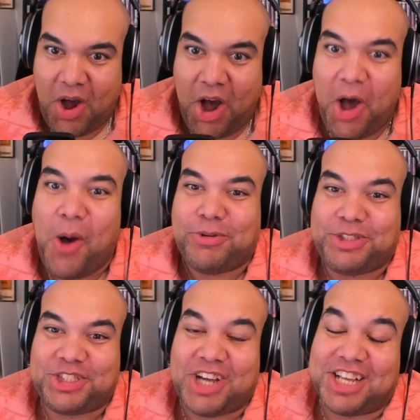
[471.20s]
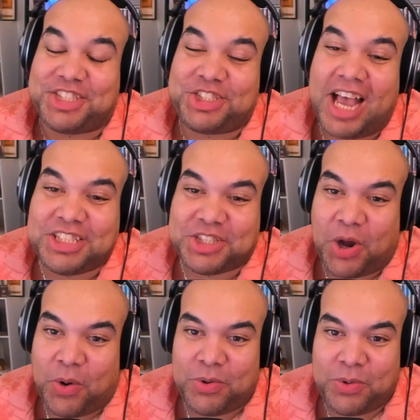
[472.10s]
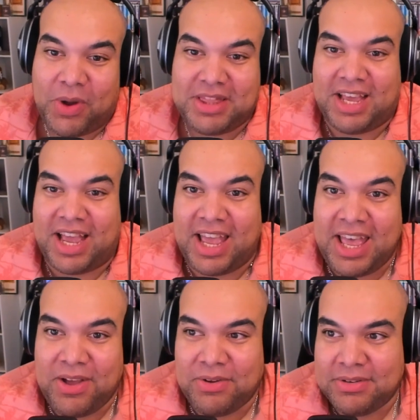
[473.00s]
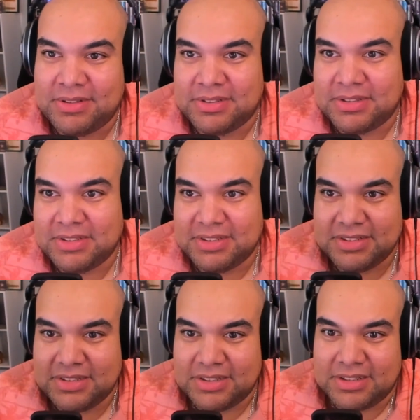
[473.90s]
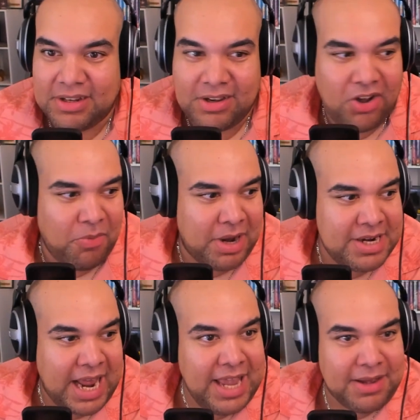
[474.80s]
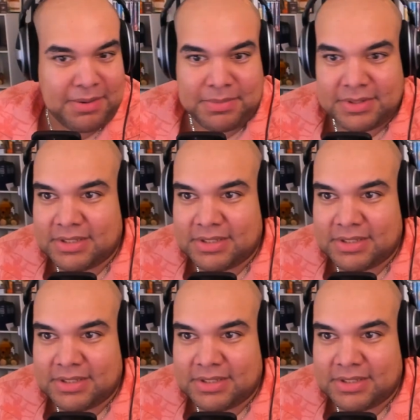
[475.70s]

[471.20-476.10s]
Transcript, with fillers: oh, a chest cold. What the hell? Oh my damn.